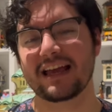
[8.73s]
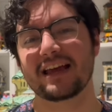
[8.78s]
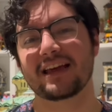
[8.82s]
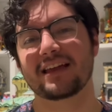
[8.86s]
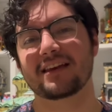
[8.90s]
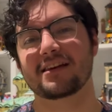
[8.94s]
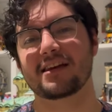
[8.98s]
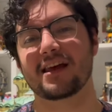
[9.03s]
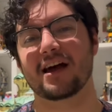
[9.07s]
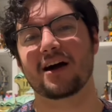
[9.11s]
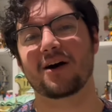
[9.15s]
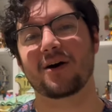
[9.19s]

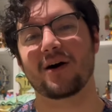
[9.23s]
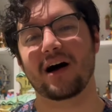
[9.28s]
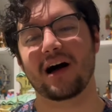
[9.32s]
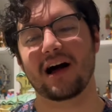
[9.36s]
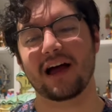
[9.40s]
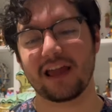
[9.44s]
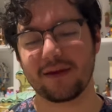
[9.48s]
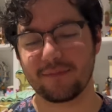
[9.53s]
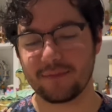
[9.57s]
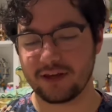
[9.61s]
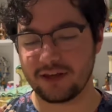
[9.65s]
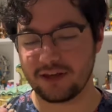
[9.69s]
Now,
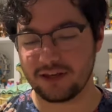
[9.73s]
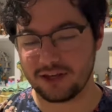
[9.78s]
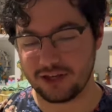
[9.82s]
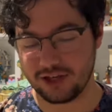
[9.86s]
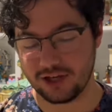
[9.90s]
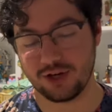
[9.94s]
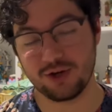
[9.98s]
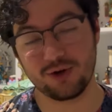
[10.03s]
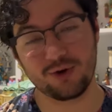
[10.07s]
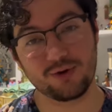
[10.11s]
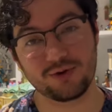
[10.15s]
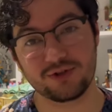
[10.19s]
I am a
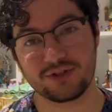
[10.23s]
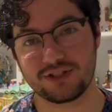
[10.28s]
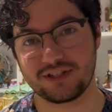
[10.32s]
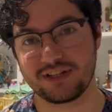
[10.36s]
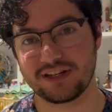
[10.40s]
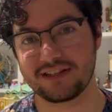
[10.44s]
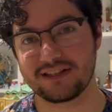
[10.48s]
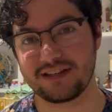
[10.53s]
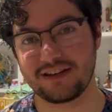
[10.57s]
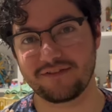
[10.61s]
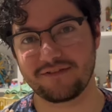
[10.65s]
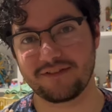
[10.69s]
huge
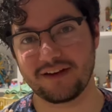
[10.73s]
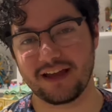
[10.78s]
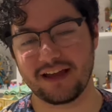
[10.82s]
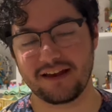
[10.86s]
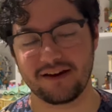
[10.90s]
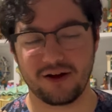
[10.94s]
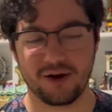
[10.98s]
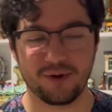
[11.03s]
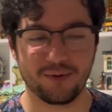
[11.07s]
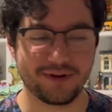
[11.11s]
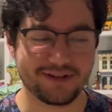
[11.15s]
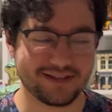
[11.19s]
Disney fan,
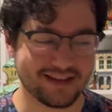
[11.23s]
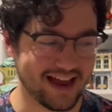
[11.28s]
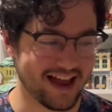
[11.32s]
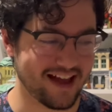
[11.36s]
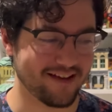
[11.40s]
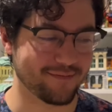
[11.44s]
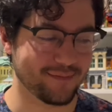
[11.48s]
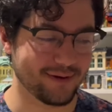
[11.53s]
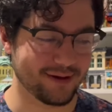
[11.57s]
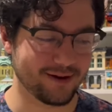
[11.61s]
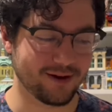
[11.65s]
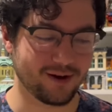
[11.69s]
always
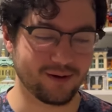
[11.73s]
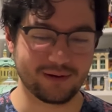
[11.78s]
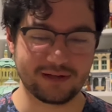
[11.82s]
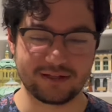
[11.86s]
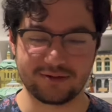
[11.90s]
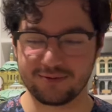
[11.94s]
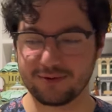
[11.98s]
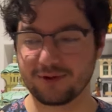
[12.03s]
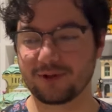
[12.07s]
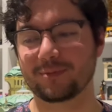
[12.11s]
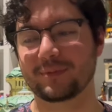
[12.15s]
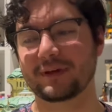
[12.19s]
have been,
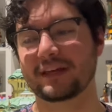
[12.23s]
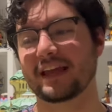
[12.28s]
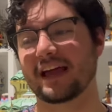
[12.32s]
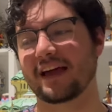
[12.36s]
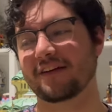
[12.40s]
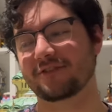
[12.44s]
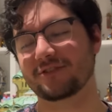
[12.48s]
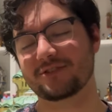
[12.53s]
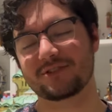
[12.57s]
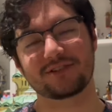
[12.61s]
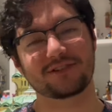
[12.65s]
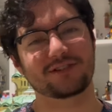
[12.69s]
always will be.
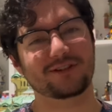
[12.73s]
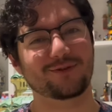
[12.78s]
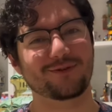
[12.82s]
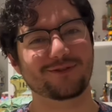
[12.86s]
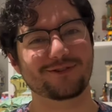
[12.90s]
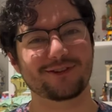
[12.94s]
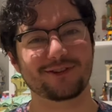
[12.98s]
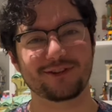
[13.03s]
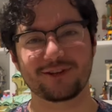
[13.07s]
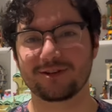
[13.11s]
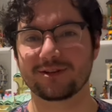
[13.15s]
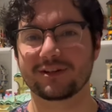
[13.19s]
Ever since I was
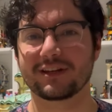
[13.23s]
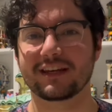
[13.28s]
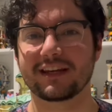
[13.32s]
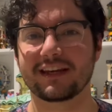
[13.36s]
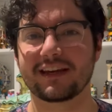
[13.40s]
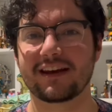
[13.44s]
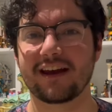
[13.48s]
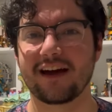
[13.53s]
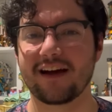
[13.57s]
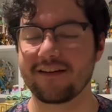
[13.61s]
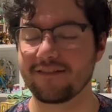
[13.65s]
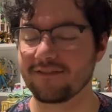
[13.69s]
a little
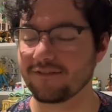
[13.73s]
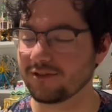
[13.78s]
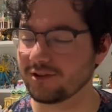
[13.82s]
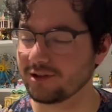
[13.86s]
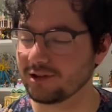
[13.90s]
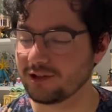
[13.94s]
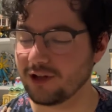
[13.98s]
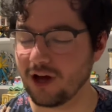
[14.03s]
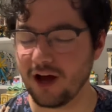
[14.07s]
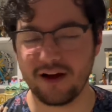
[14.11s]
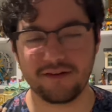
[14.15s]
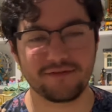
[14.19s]
kid, I've
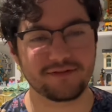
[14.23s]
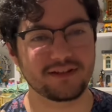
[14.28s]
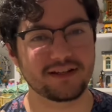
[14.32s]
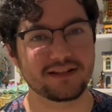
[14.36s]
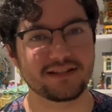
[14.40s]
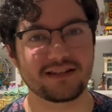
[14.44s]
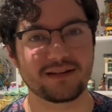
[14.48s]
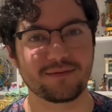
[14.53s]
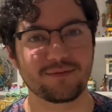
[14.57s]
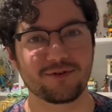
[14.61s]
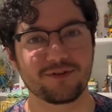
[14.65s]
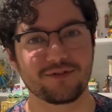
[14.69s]
loved
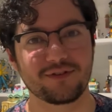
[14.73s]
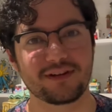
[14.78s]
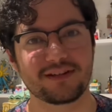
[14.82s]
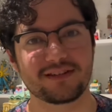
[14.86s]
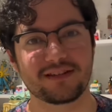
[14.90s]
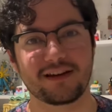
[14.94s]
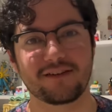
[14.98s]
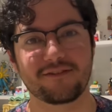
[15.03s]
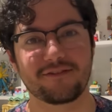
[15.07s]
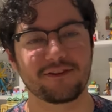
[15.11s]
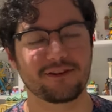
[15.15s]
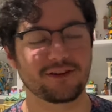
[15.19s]
Disney movies.
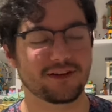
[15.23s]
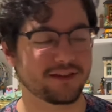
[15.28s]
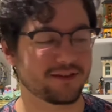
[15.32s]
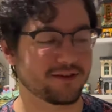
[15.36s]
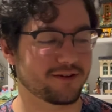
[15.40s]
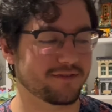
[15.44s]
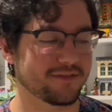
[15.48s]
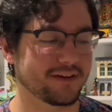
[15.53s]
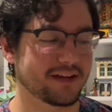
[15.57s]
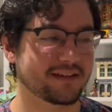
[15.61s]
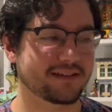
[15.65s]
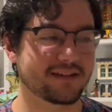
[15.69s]
I feel like
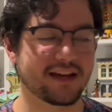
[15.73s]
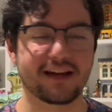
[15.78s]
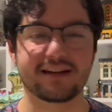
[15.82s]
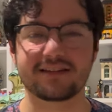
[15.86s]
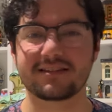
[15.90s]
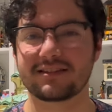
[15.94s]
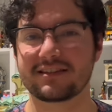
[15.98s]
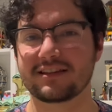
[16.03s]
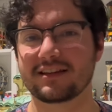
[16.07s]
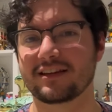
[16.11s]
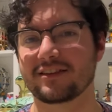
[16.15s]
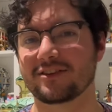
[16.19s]
they're
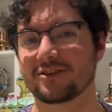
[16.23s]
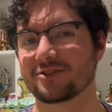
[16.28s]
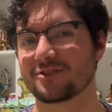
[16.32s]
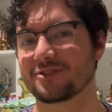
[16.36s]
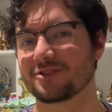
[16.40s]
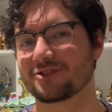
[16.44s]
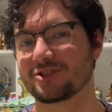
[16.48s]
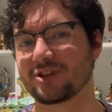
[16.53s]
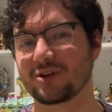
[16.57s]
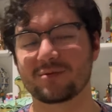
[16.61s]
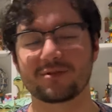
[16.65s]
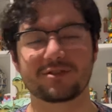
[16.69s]
fantastic, they're
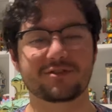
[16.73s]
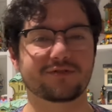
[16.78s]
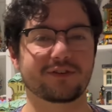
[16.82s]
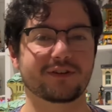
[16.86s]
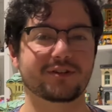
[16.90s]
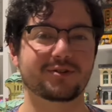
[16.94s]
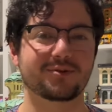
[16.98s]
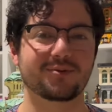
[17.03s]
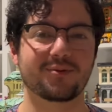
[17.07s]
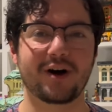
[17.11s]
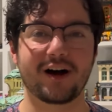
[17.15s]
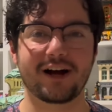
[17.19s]
just so much fun
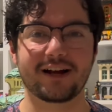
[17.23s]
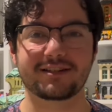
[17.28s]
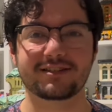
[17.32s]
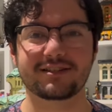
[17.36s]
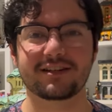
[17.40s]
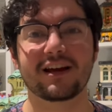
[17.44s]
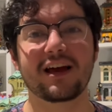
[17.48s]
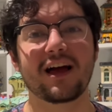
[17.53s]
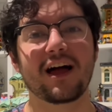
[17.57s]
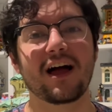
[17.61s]
to watch.